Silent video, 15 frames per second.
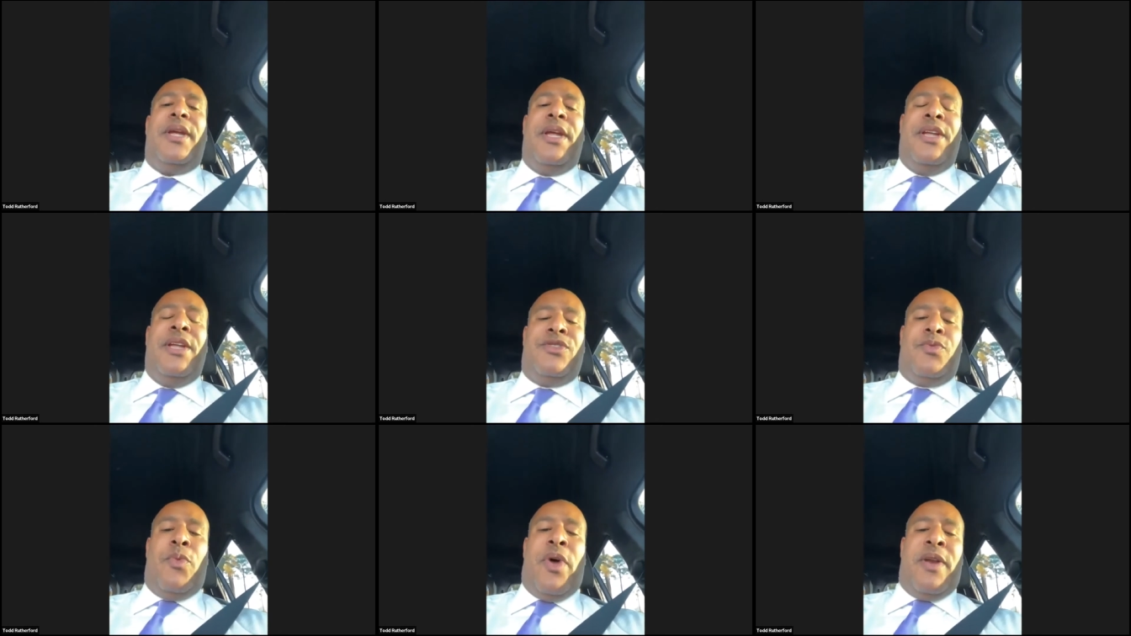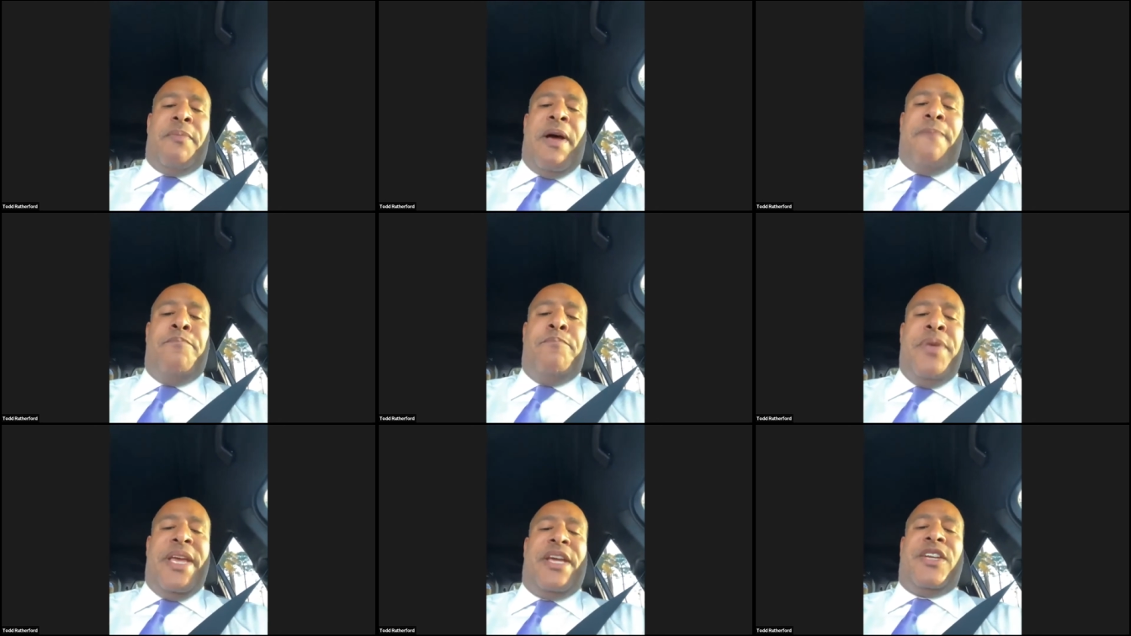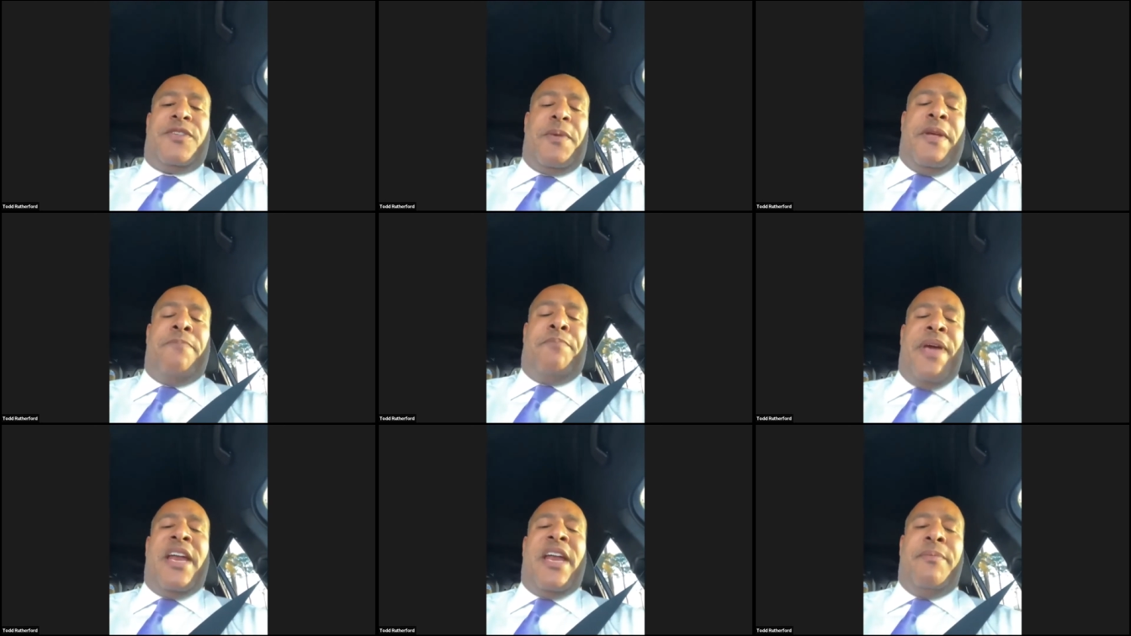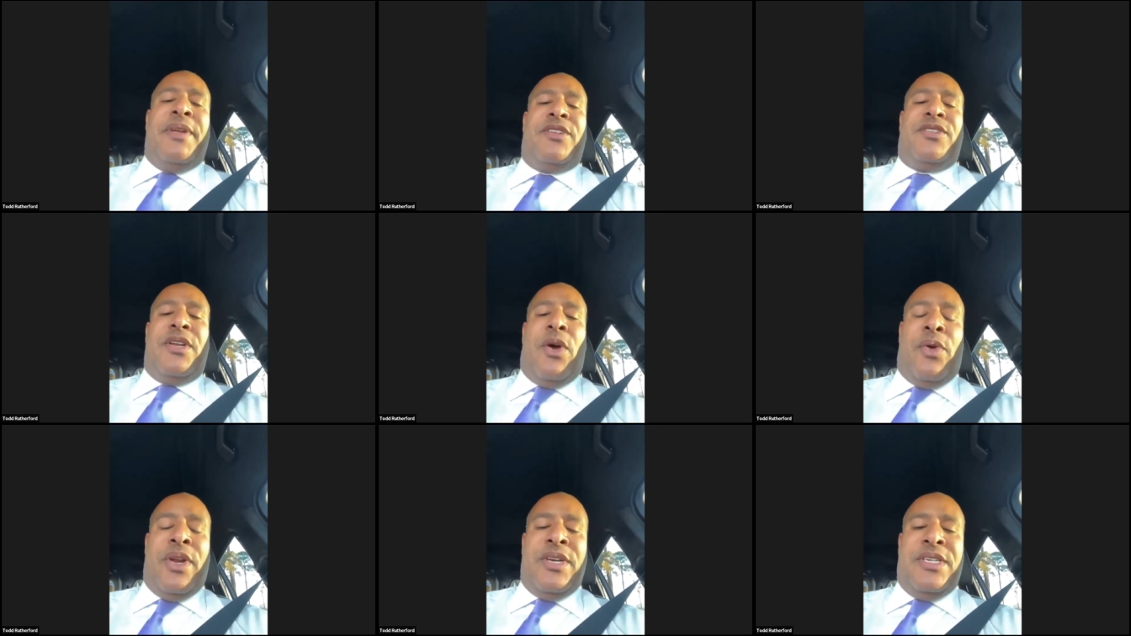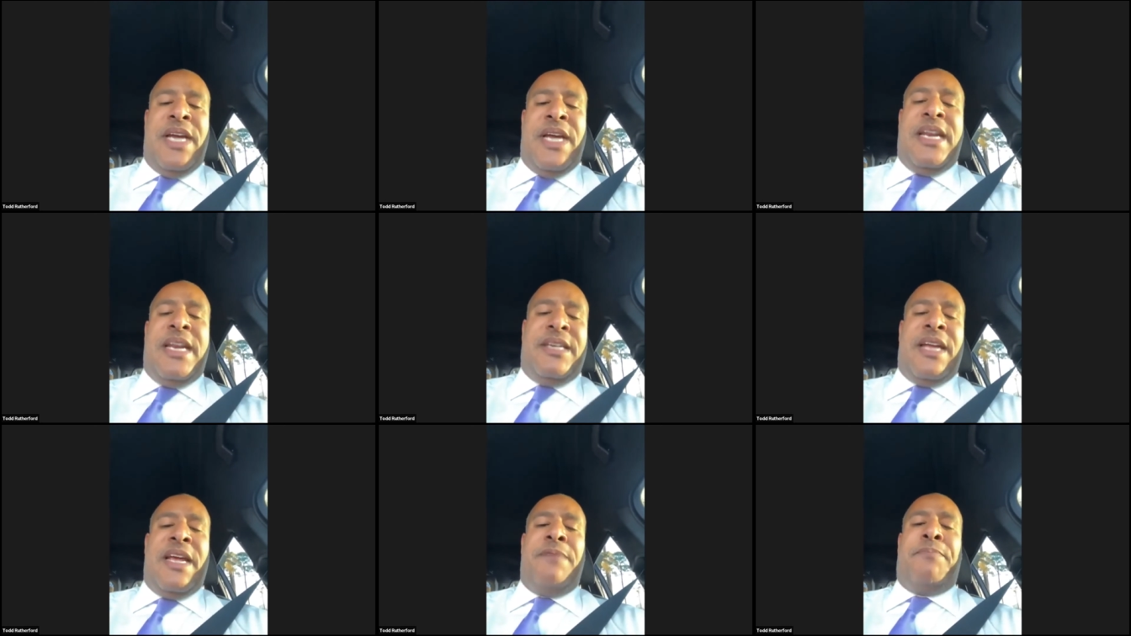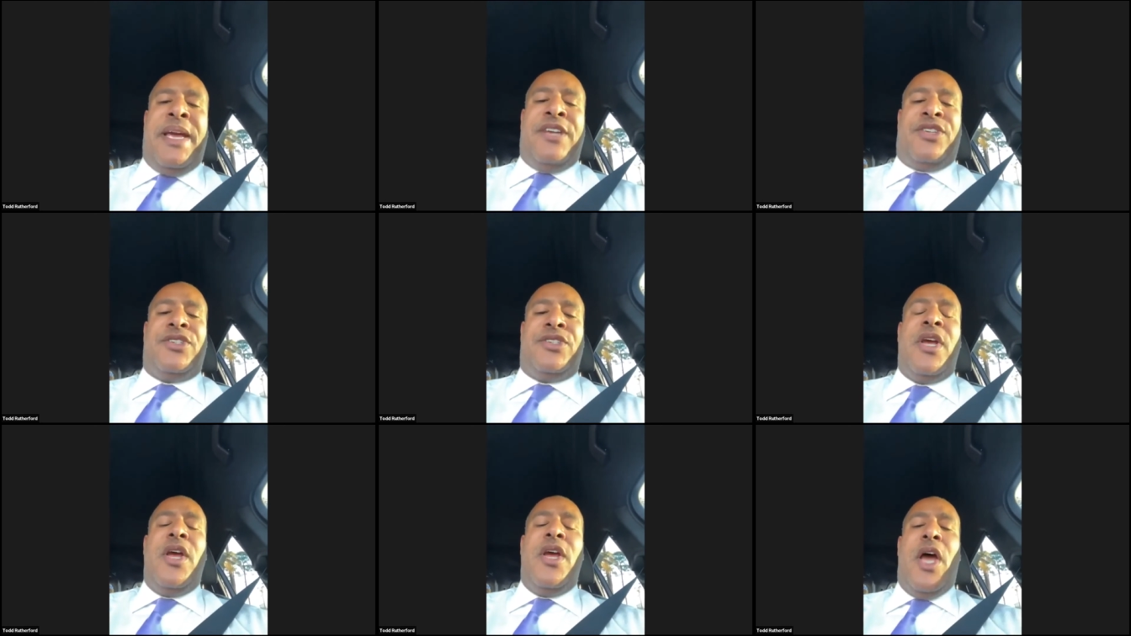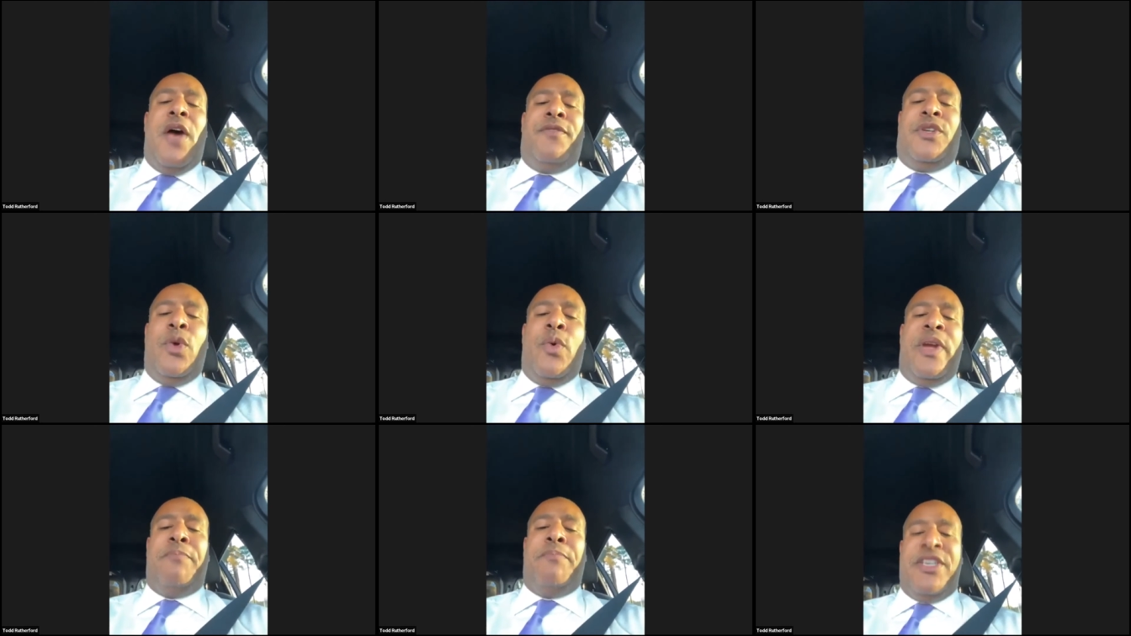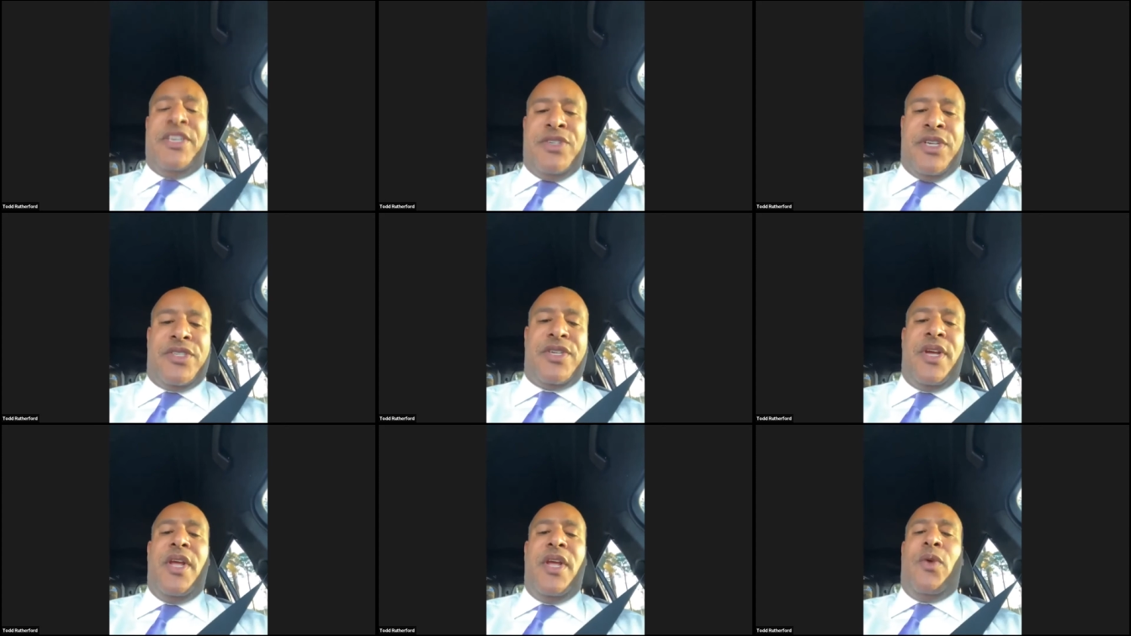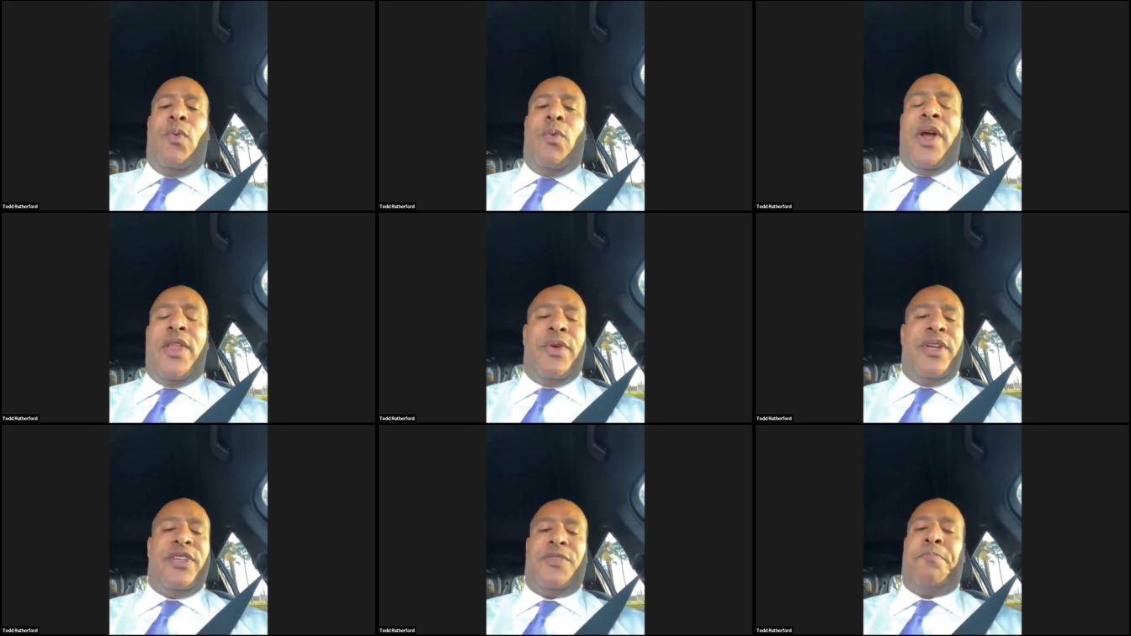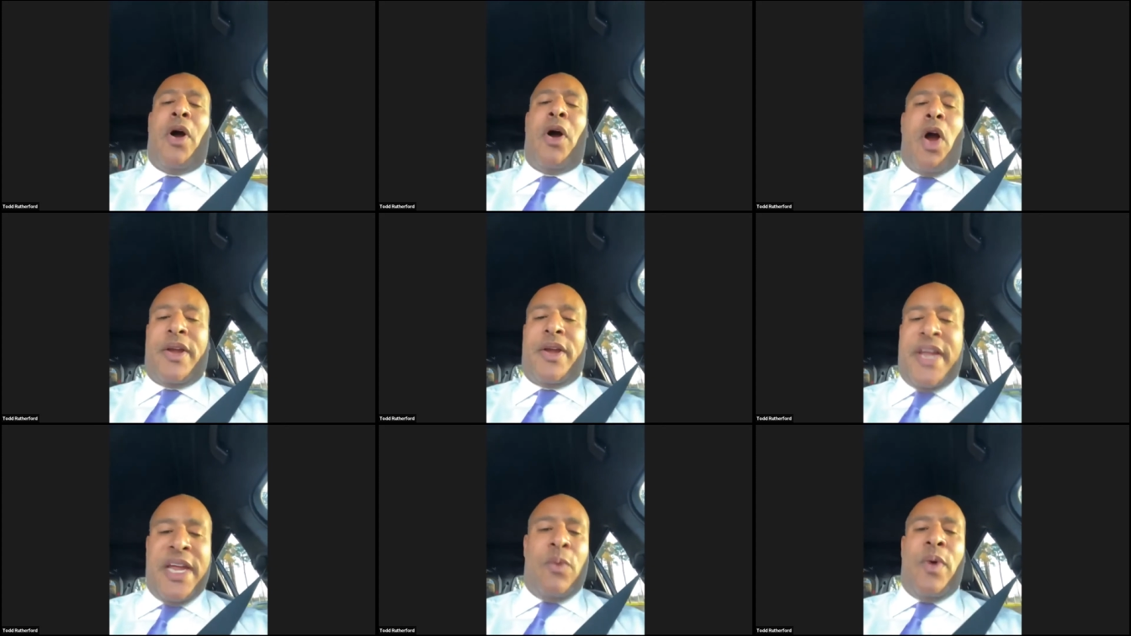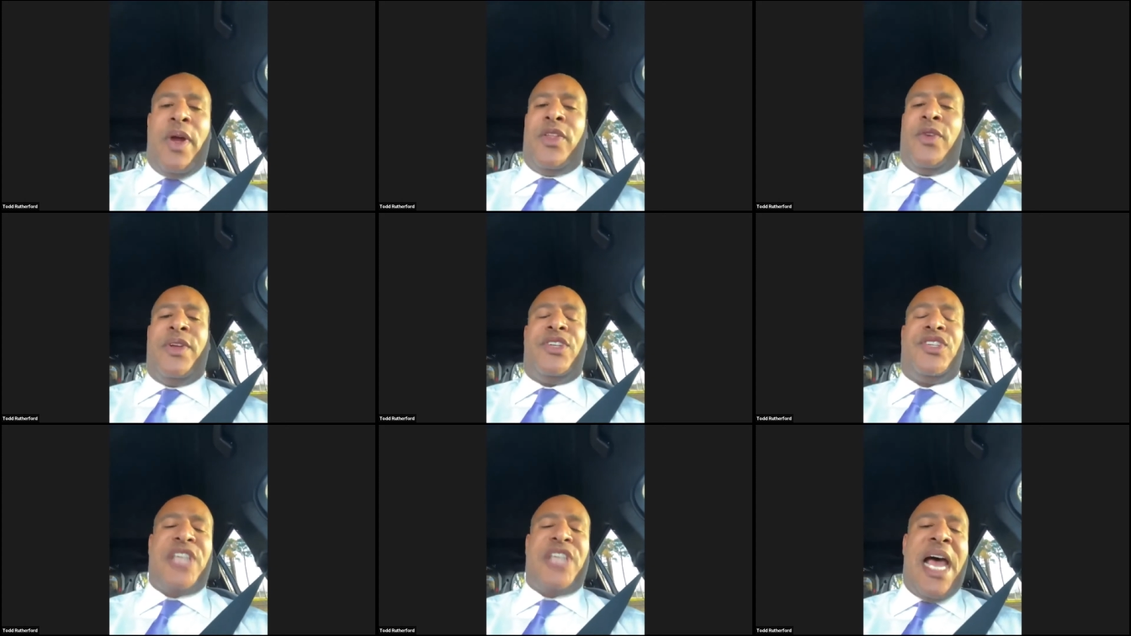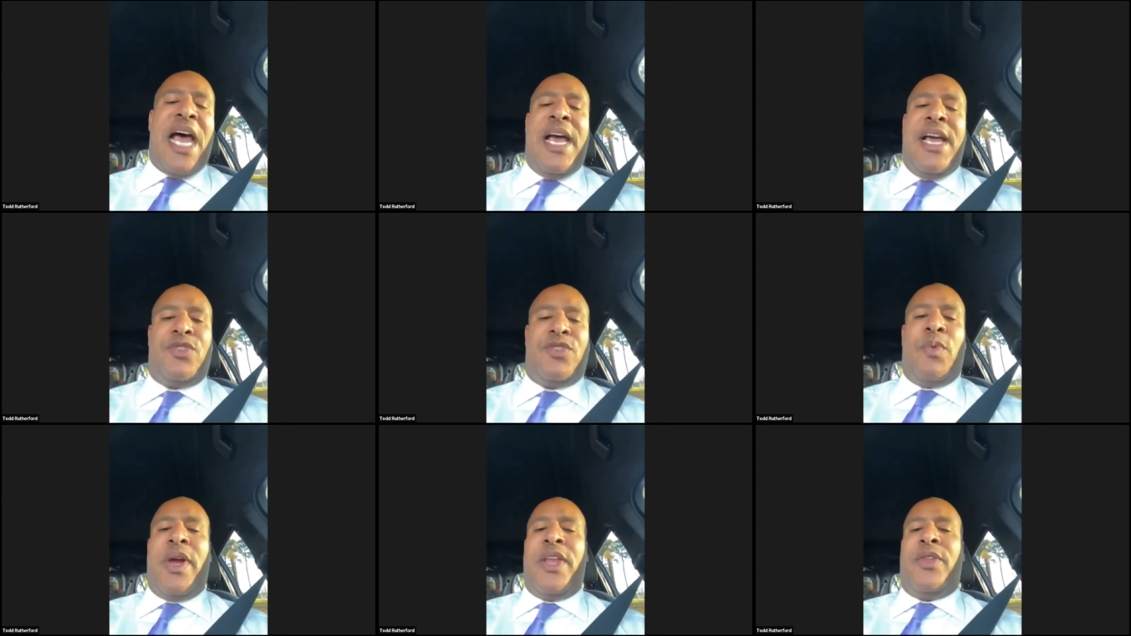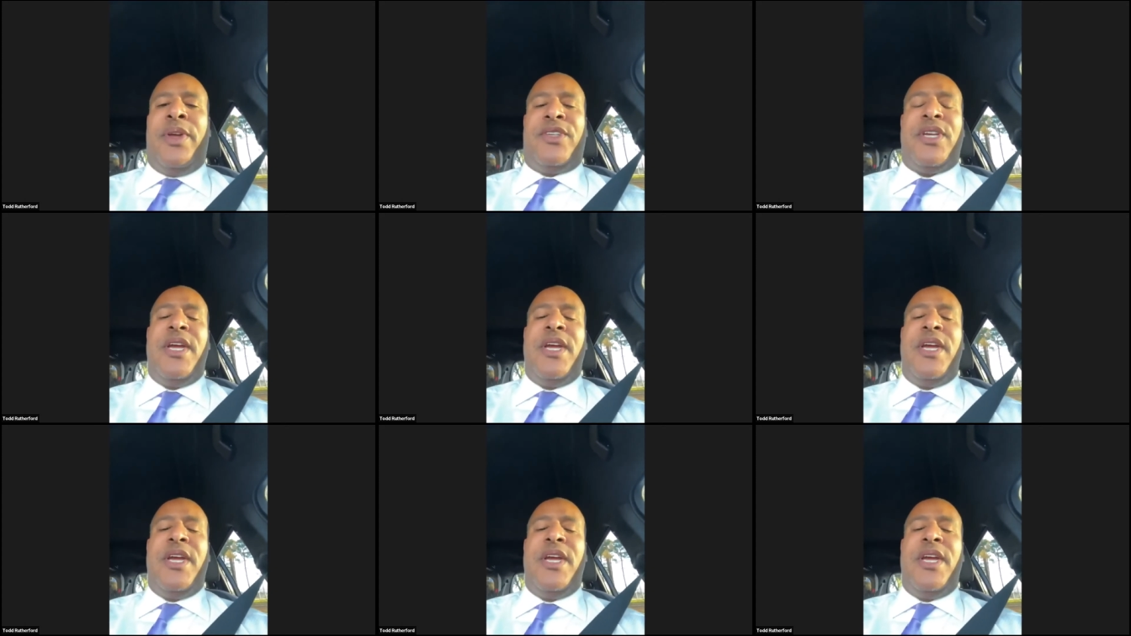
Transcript: is one of my biggest impediments on a day to day basis of doing business whether it's parking, whether it's signs, whether it's